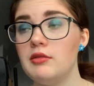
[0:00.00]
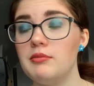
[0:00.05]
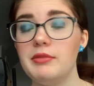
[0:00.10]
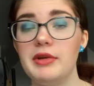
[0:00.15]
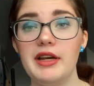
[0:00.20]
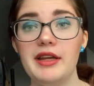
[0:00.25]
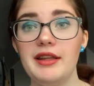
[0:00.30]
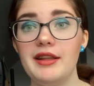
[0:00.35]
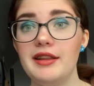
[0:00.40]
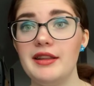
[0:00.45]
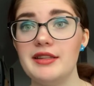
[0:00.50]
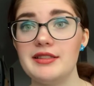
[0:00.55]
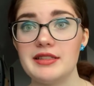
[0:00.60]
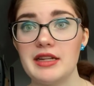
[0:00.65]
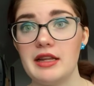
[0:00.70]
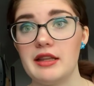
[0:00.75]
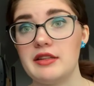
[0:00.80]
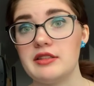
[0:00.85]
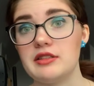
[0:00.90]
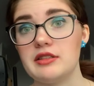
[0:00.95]
by the
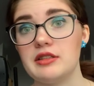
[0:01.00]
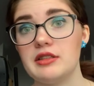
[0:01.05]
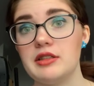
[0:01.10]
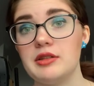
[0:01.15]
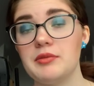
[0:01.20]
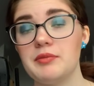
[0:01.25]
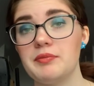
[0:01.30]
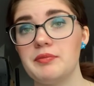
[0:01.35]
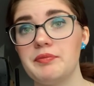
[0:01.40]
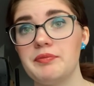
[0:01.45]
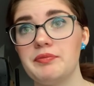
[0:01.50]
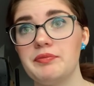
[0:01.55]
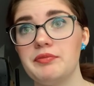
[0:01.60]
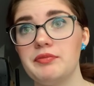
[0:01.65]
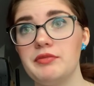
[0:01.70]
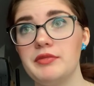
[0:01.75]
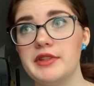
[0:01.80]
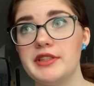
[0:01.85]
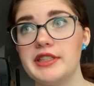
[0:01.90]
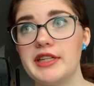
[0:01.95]
silencer,
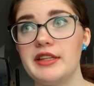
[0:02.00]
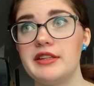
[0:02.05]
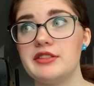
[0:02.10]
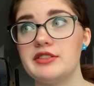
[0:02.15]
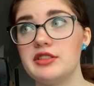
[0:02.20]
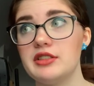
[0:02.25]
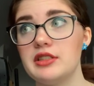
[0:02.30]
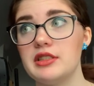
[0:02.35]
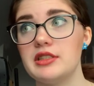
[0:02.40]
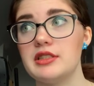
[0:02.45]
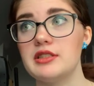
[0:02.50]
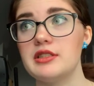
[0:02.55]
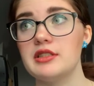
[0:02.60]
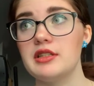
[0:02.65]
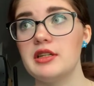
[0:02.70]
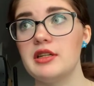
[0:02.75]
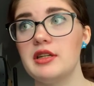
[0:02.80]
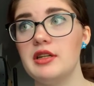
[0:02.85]
silencers.